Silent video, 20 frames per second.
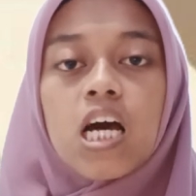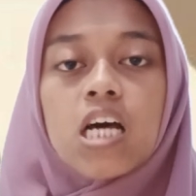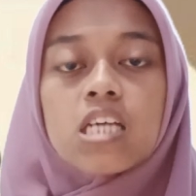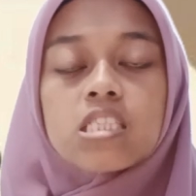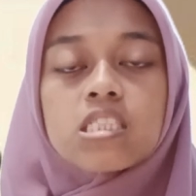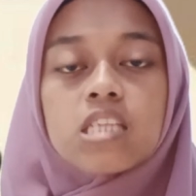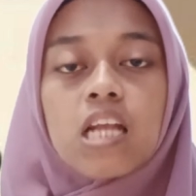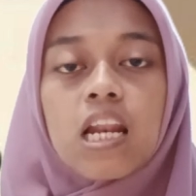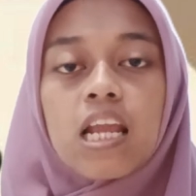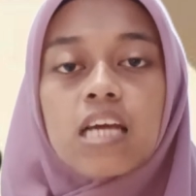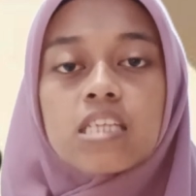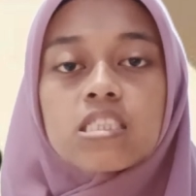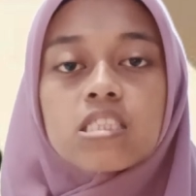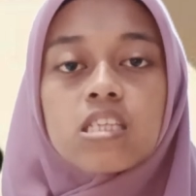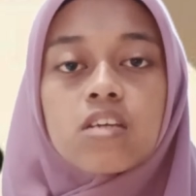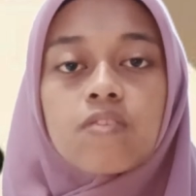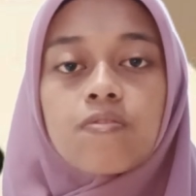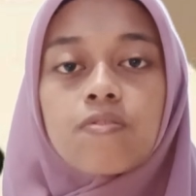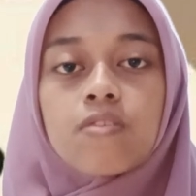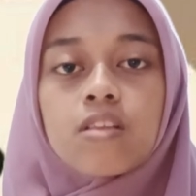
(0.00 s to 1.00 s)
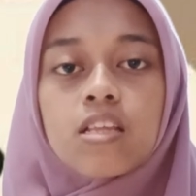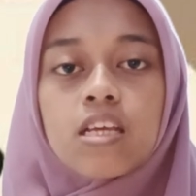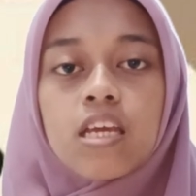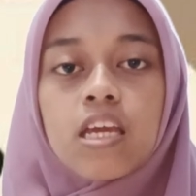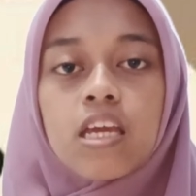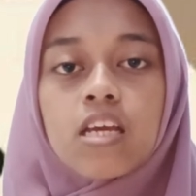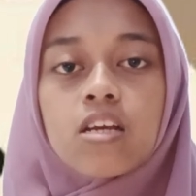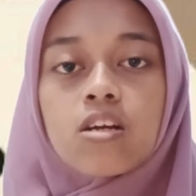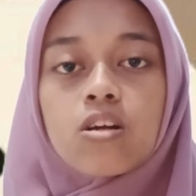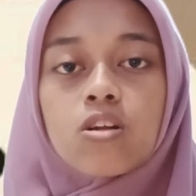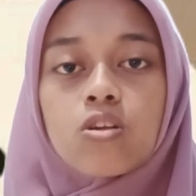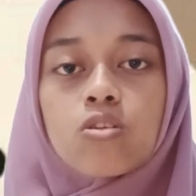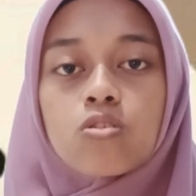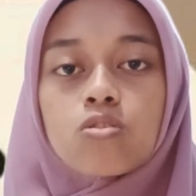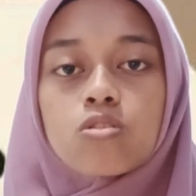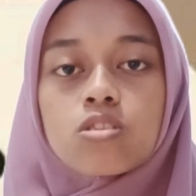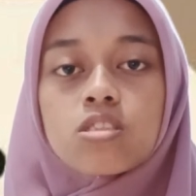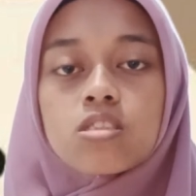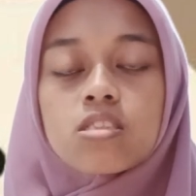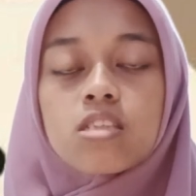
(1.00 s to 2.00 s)
selectively
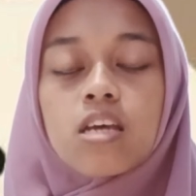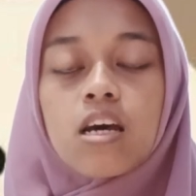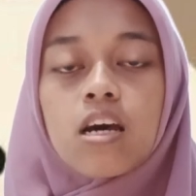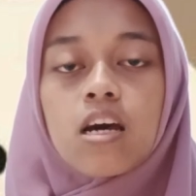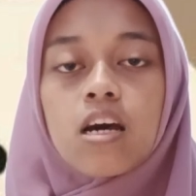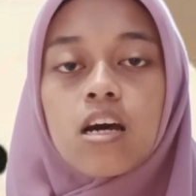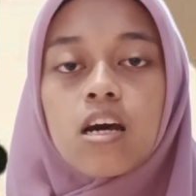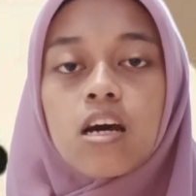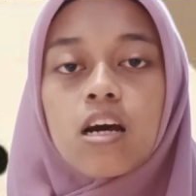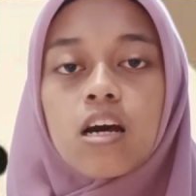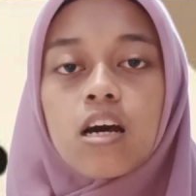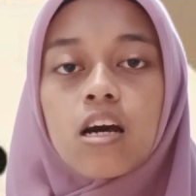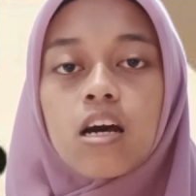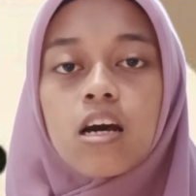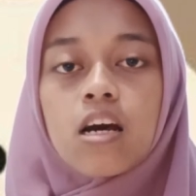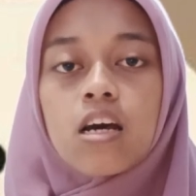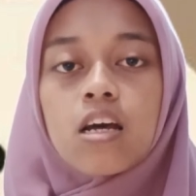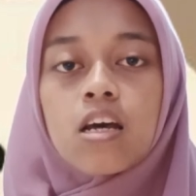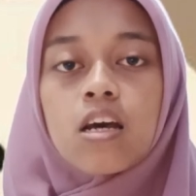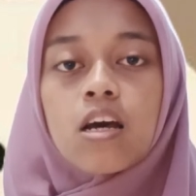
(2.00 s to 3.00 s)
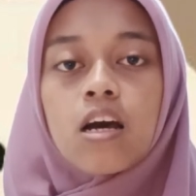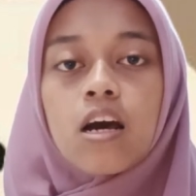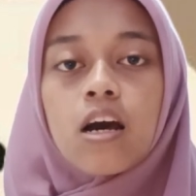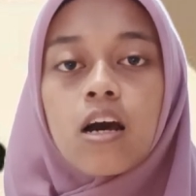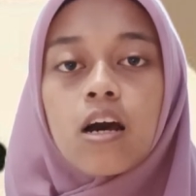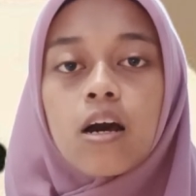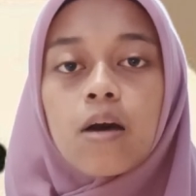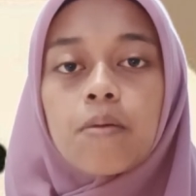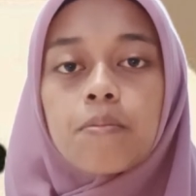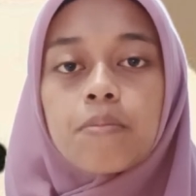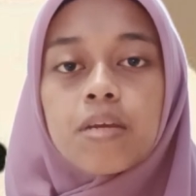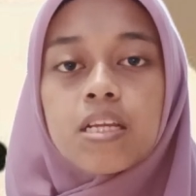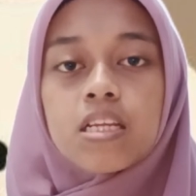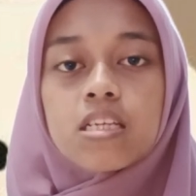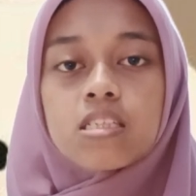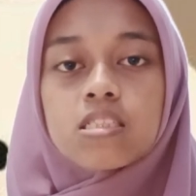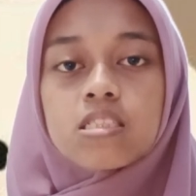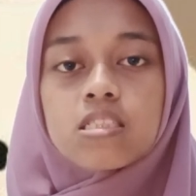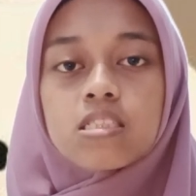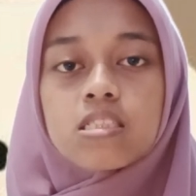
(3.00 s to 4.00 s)
includes the
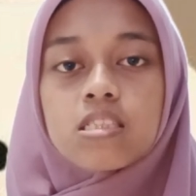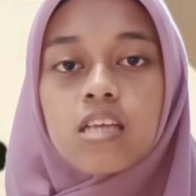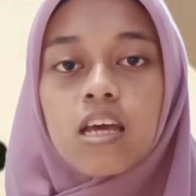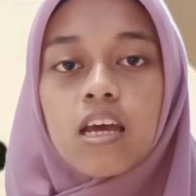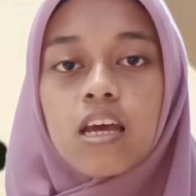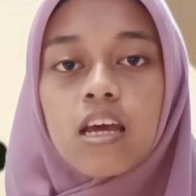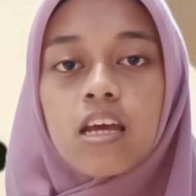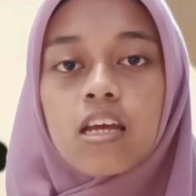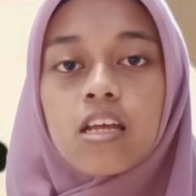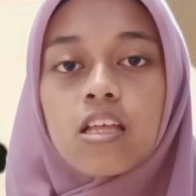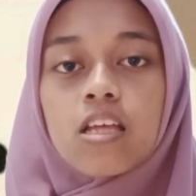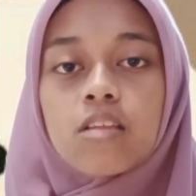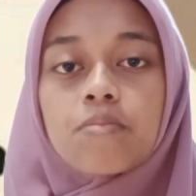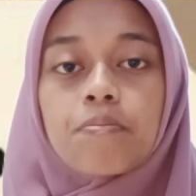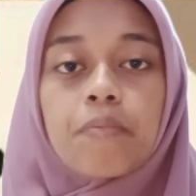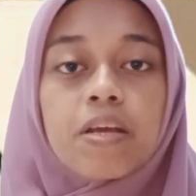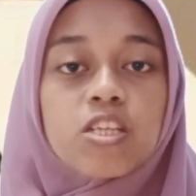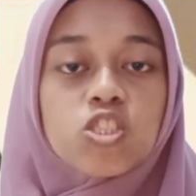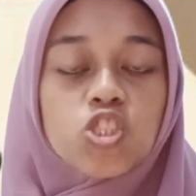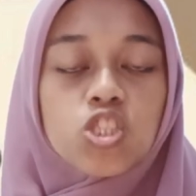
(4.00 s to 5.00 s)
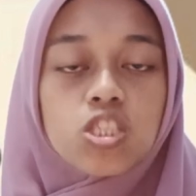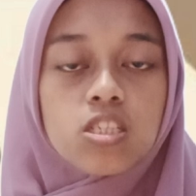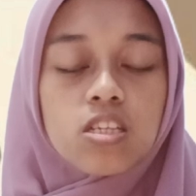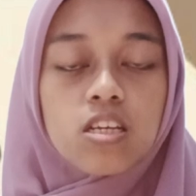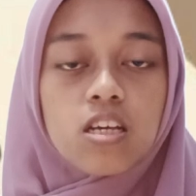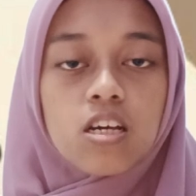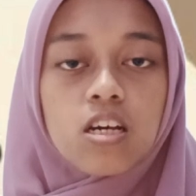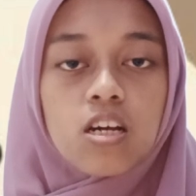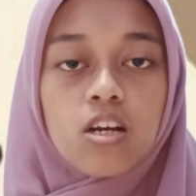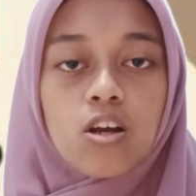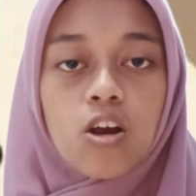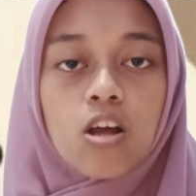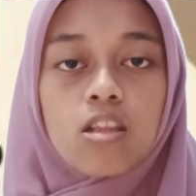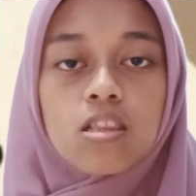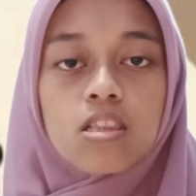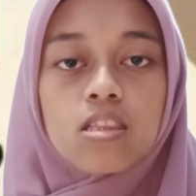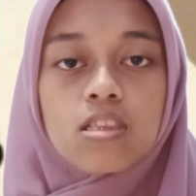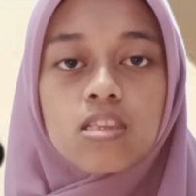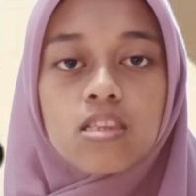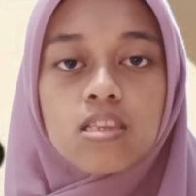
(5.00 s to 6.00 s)
meanings that match the
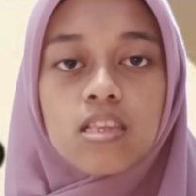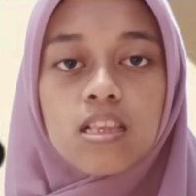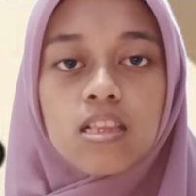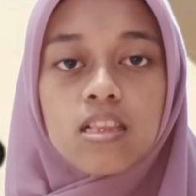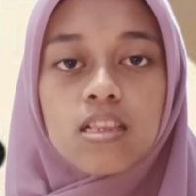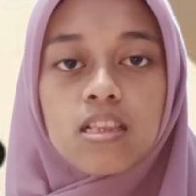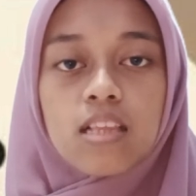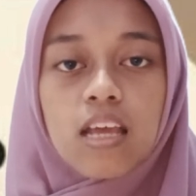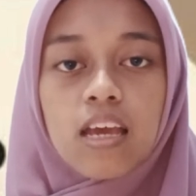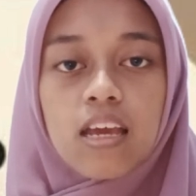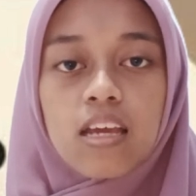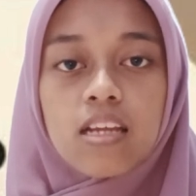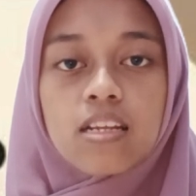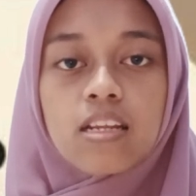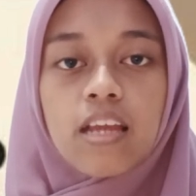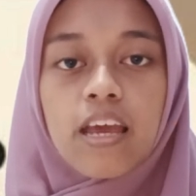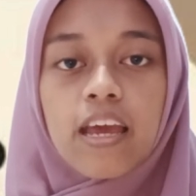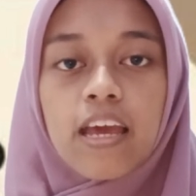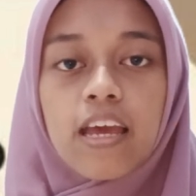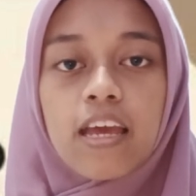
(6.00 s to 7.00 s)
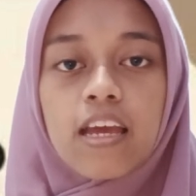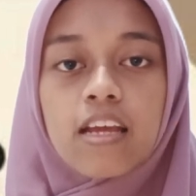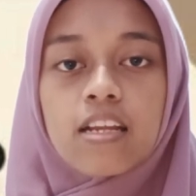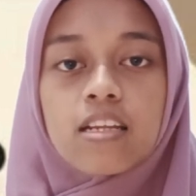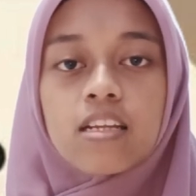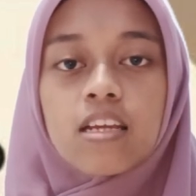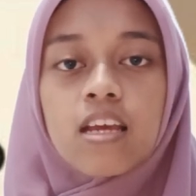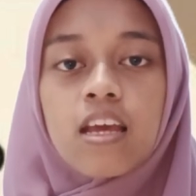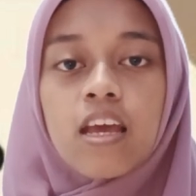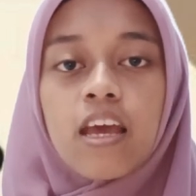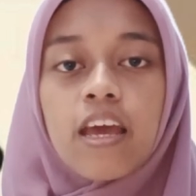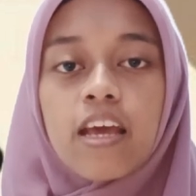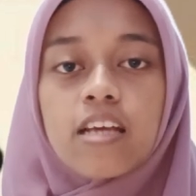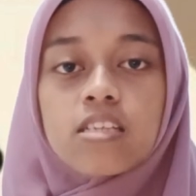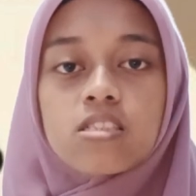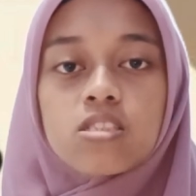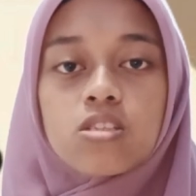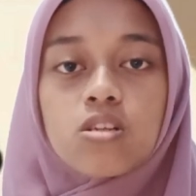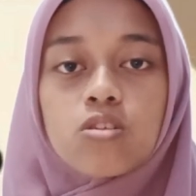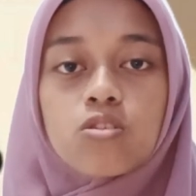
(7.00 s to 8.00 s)
content and
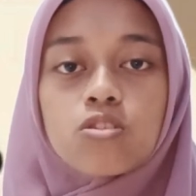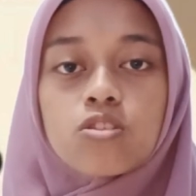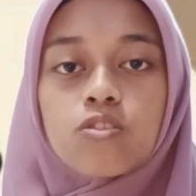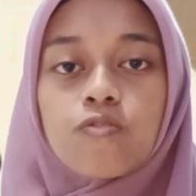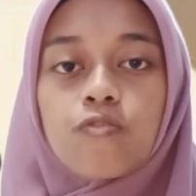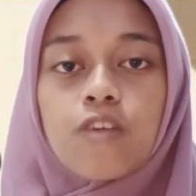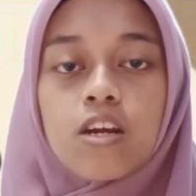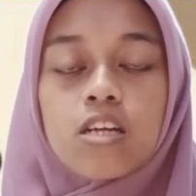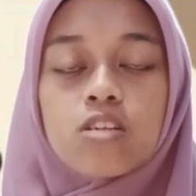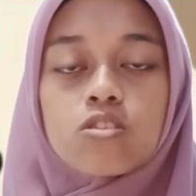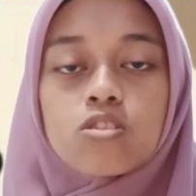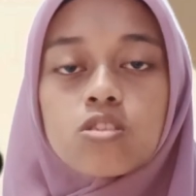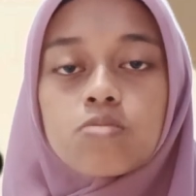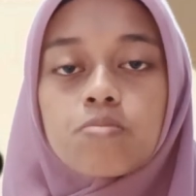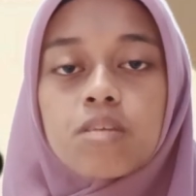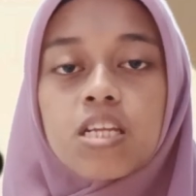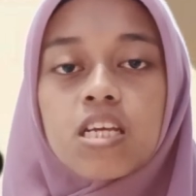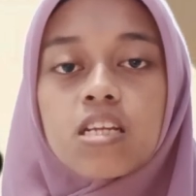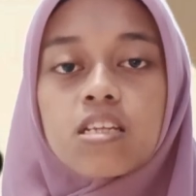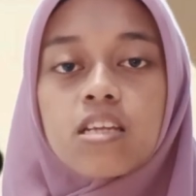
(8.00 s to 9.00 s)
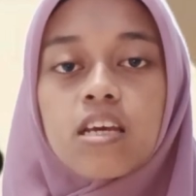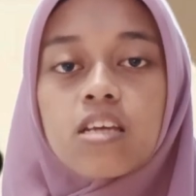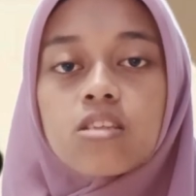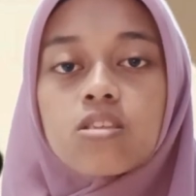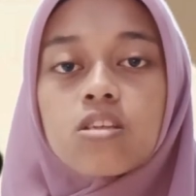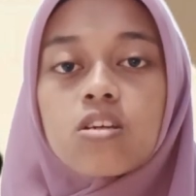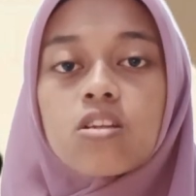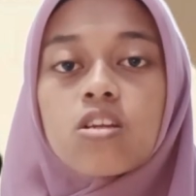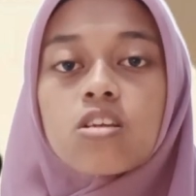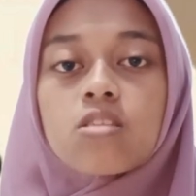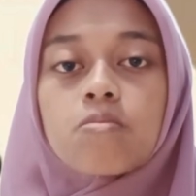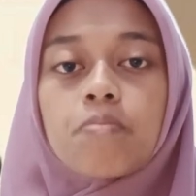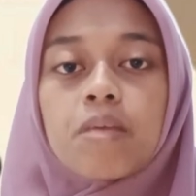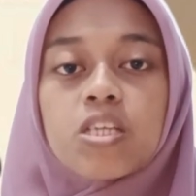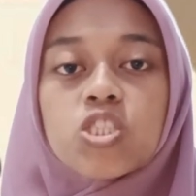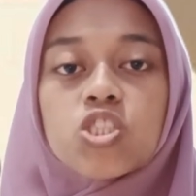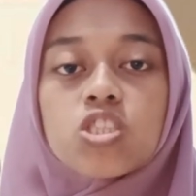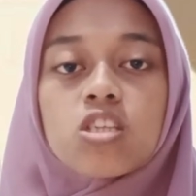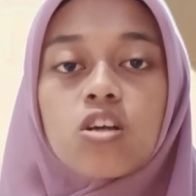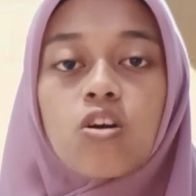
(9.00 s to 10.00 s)
exclude various meanings that do not
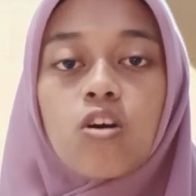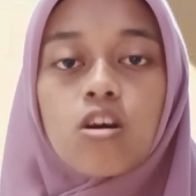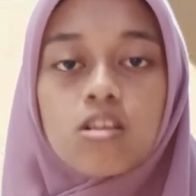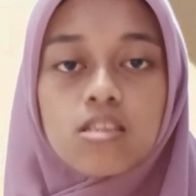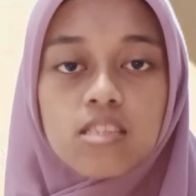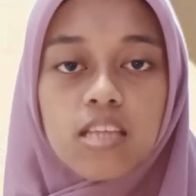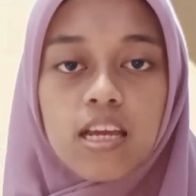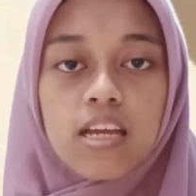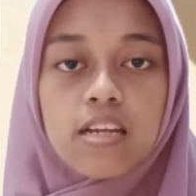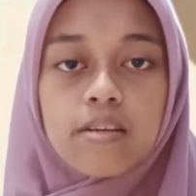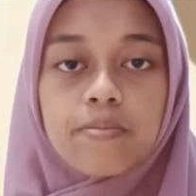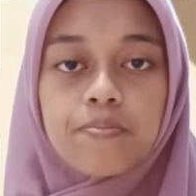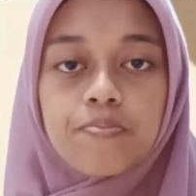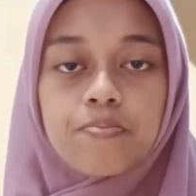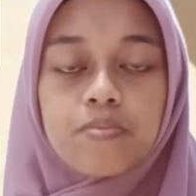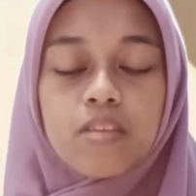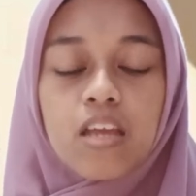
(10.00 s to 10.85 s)
match the content.